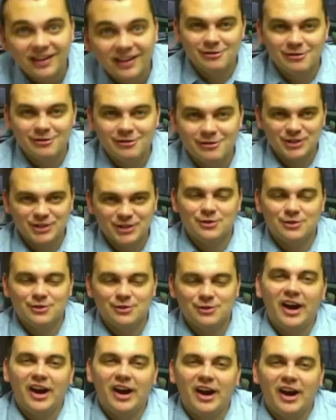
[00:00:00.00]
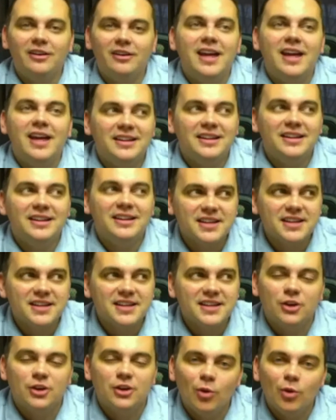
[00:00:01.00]
every once in a while and say,
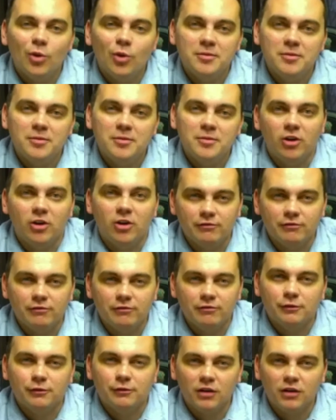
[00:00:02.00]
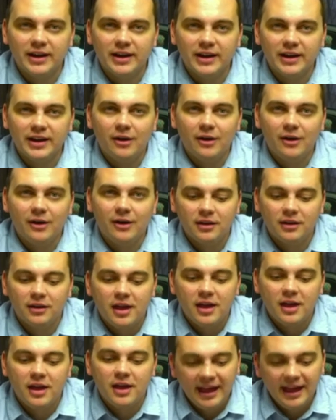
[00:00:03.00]
you know what am I grateful for right now?
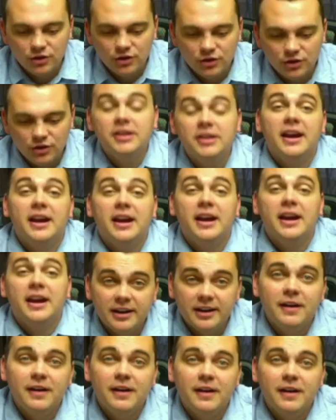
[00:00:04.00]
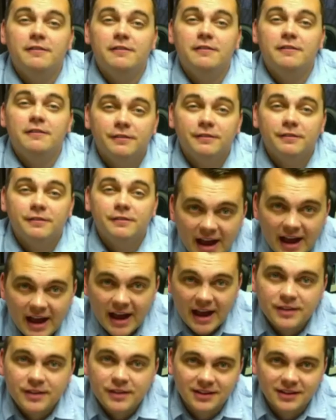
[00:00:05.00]
And you need to identify
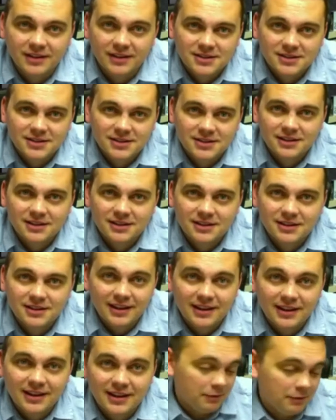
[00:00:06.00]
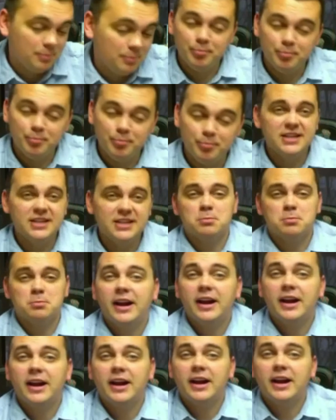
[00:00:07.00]
5 things. Okay, be as
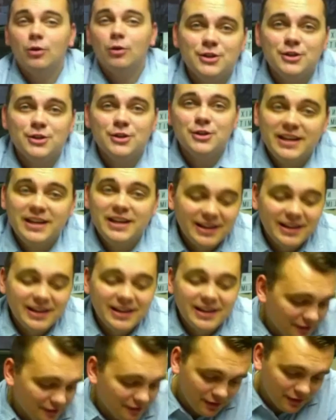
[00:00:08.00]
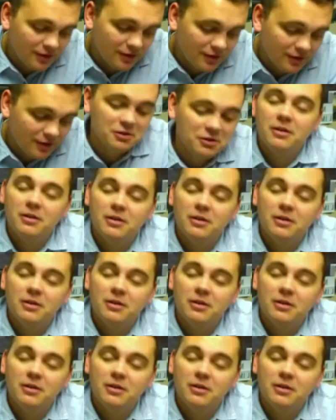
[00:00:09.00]
micro as you need. If you're